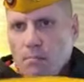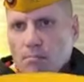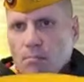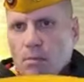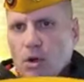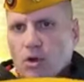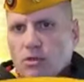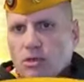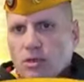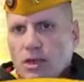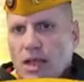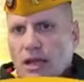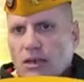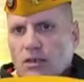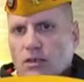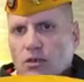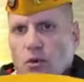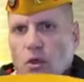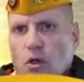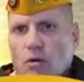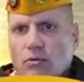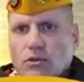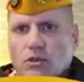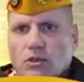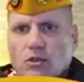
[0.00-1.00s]
Most
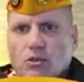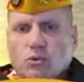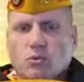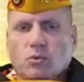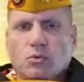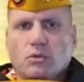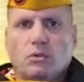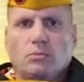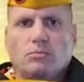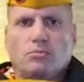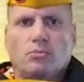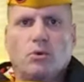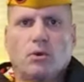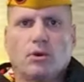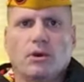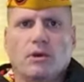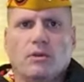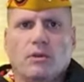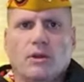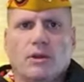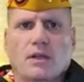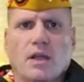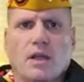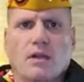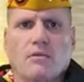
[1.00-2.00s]
national officers will embroider
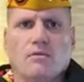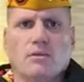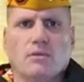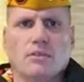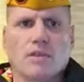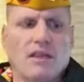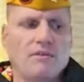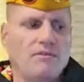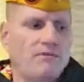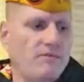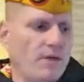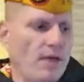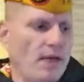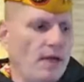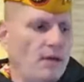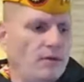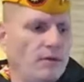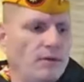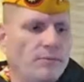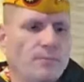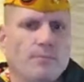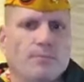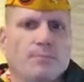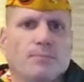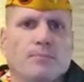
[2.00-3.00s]
their covers, I've
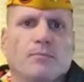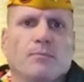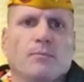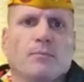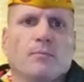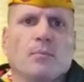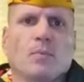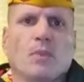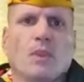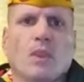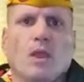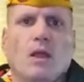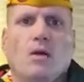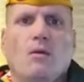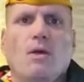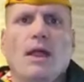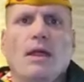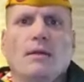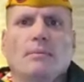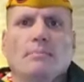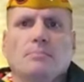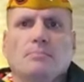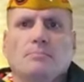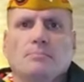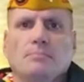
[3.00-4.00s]
found. All
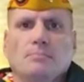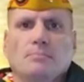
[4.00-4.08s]
right.